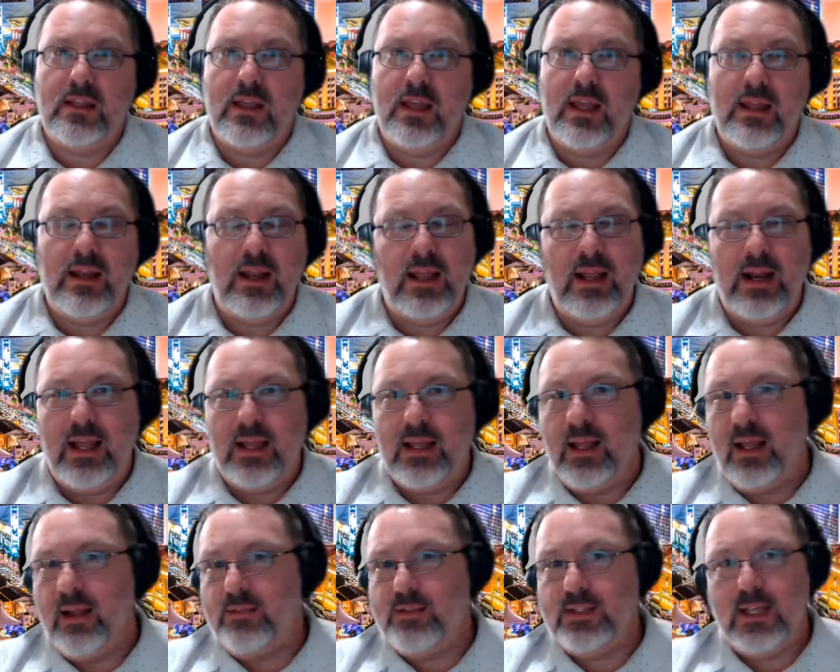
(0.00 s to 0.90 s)
and
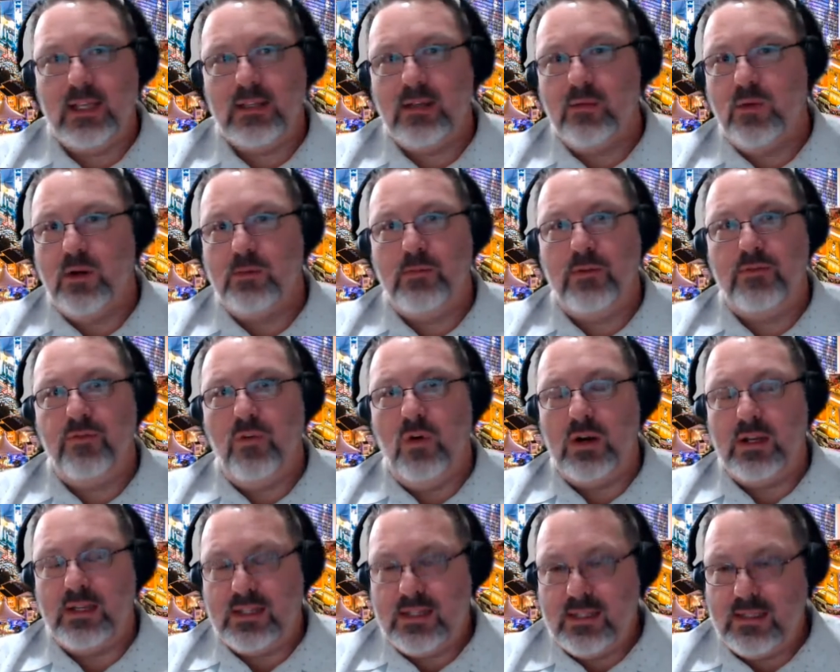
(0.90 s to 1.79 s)
I've said the word
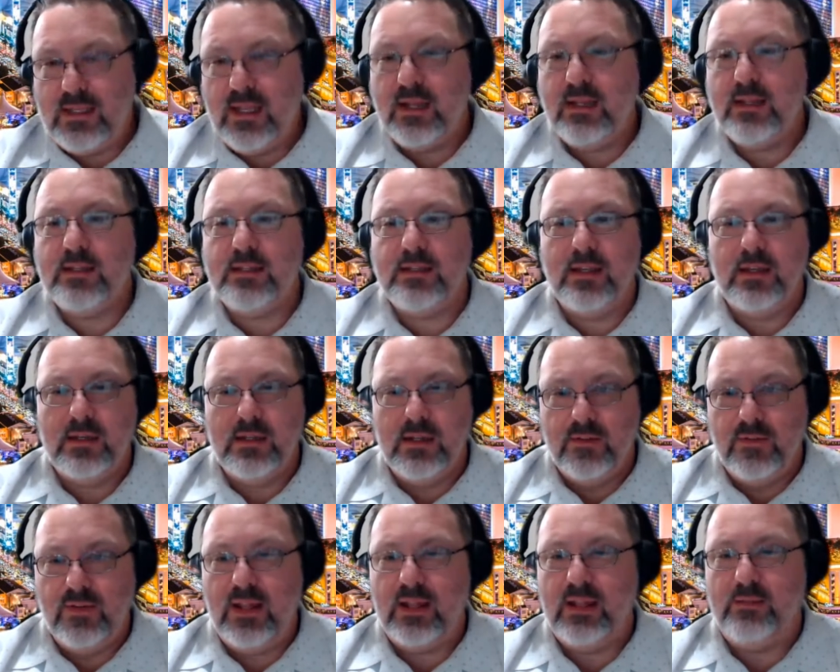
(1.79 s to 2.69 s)
before, citizen
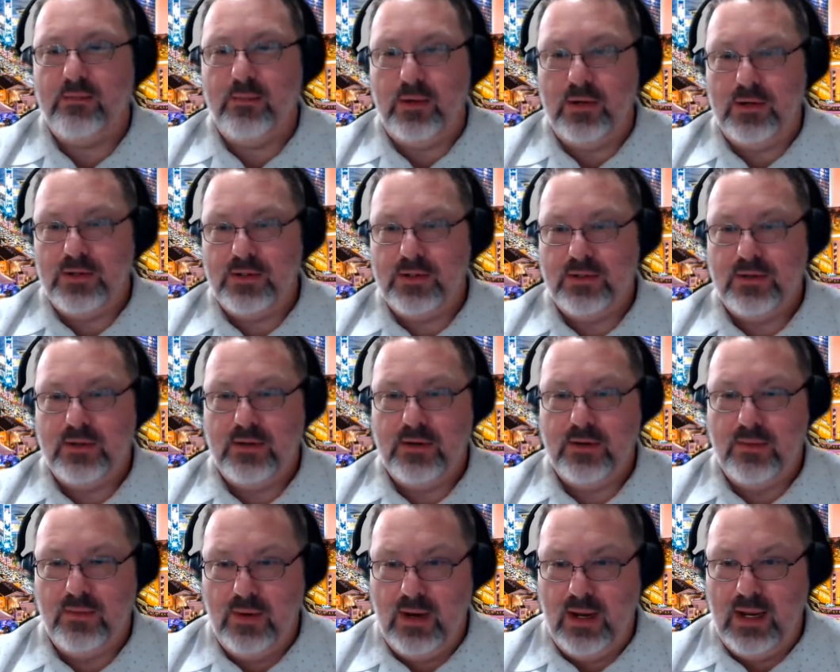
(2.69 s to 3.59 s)
developers,
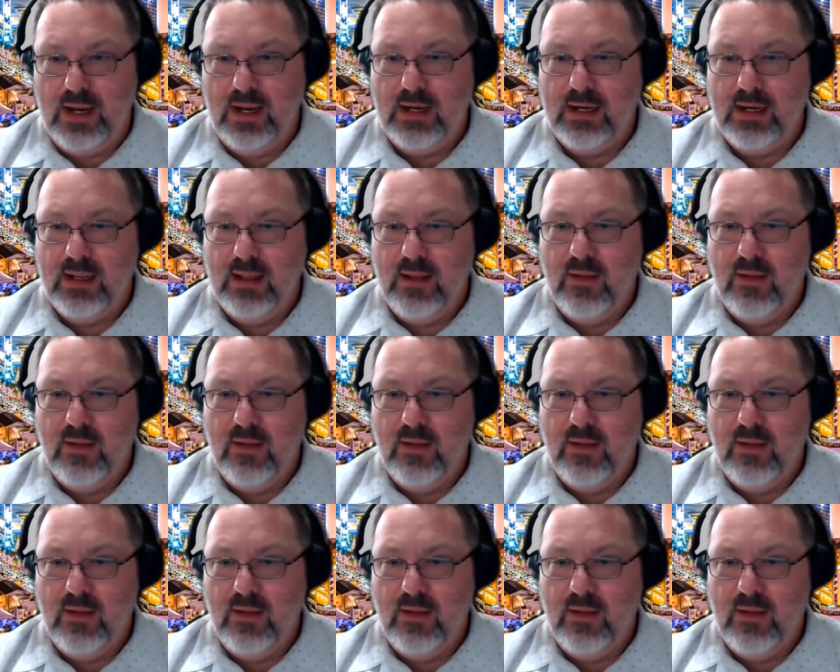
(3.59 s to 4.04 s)
right?